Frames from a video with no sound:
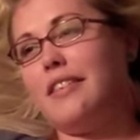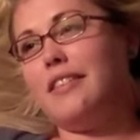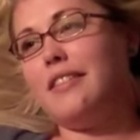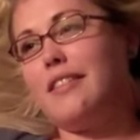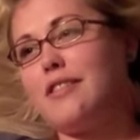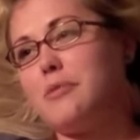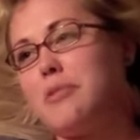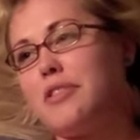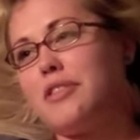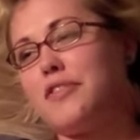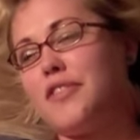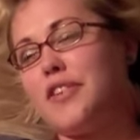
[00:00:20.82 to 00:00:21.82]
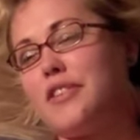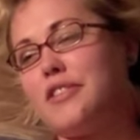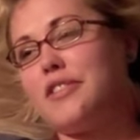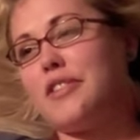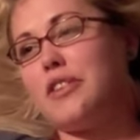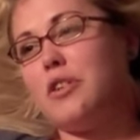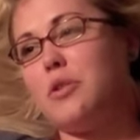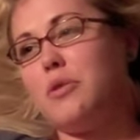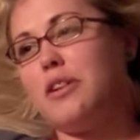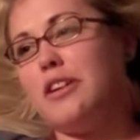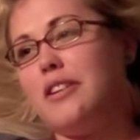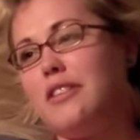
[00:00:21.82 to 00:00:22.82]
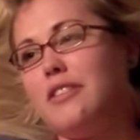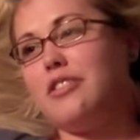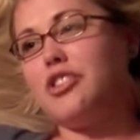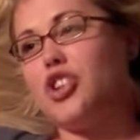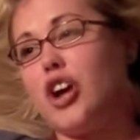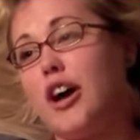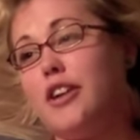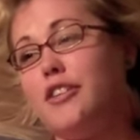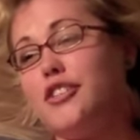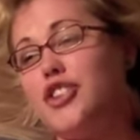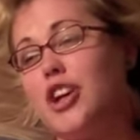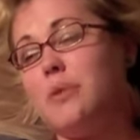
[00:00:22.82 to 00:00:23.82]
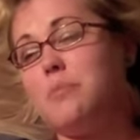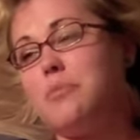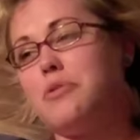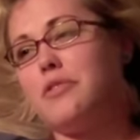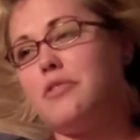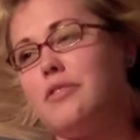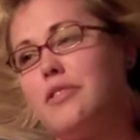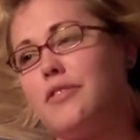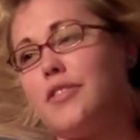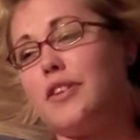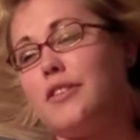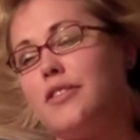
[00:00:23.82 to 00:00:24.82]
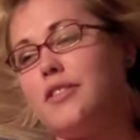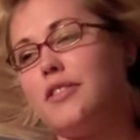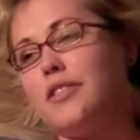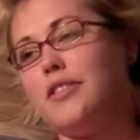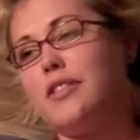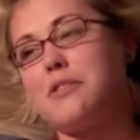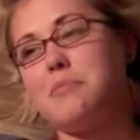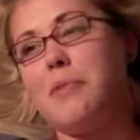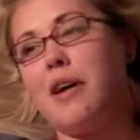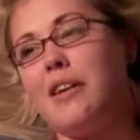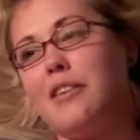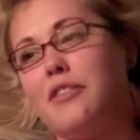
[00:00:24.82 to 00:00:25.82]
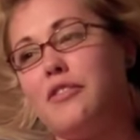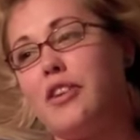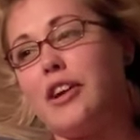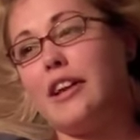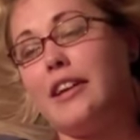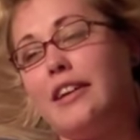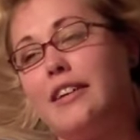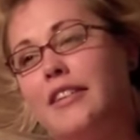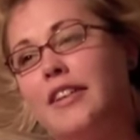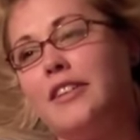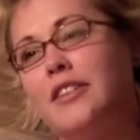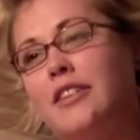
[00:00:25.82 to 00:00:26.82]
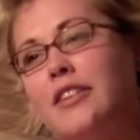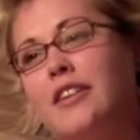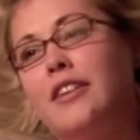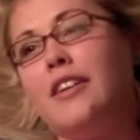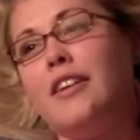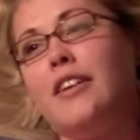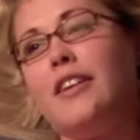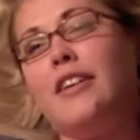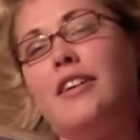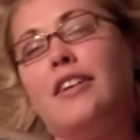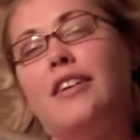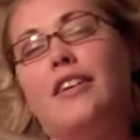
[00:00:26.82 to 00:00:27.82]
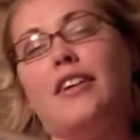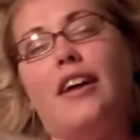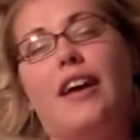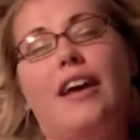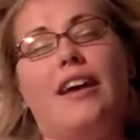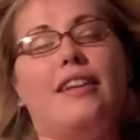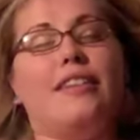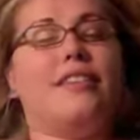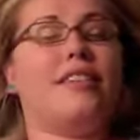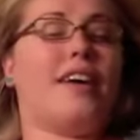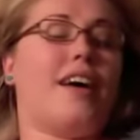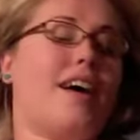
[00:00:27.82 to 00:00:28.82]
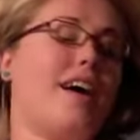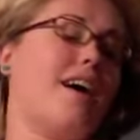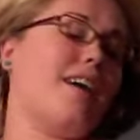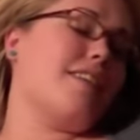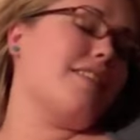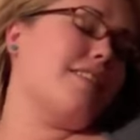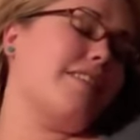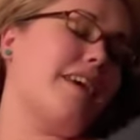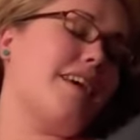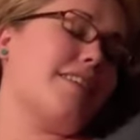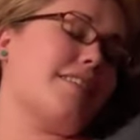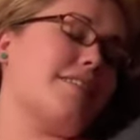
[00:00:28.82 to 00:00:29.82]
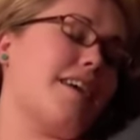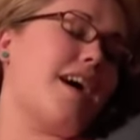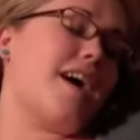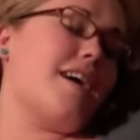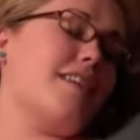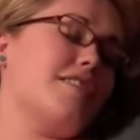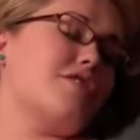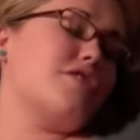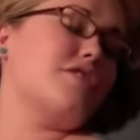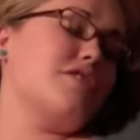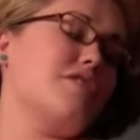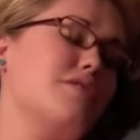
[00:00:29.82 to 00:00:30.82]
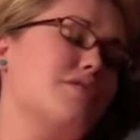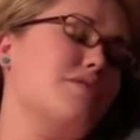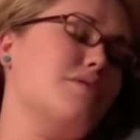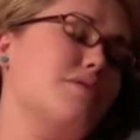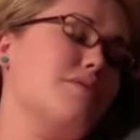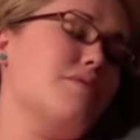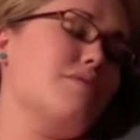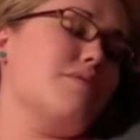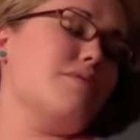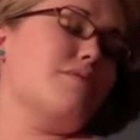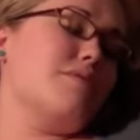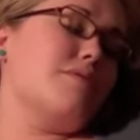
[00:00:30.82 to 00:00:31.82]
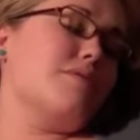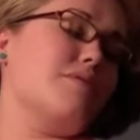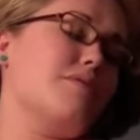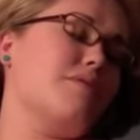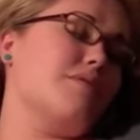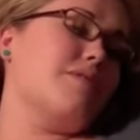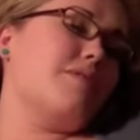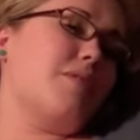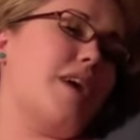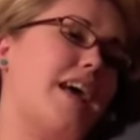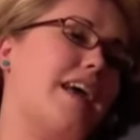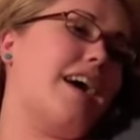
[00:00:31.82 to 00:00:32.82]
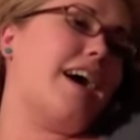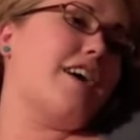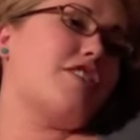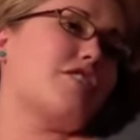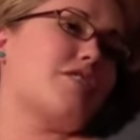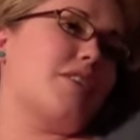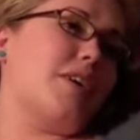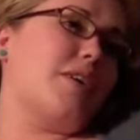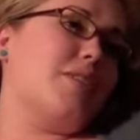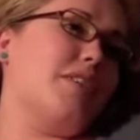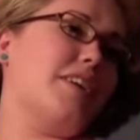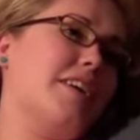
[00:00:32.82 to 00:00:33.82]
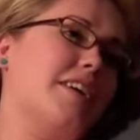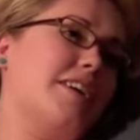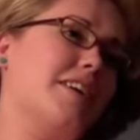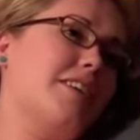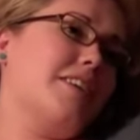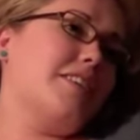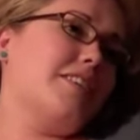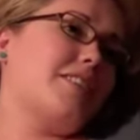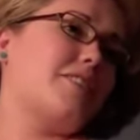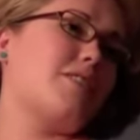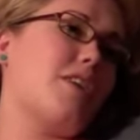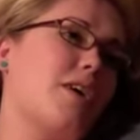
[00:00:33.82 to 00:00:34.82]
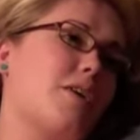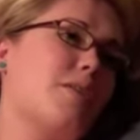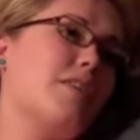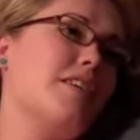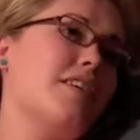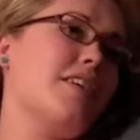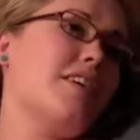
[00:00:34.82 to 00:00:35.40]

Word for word: Elizabeth I and Queen John or James I. Doesn't matter, they're fucking England. And uh, they decide to wait, I should start over. So,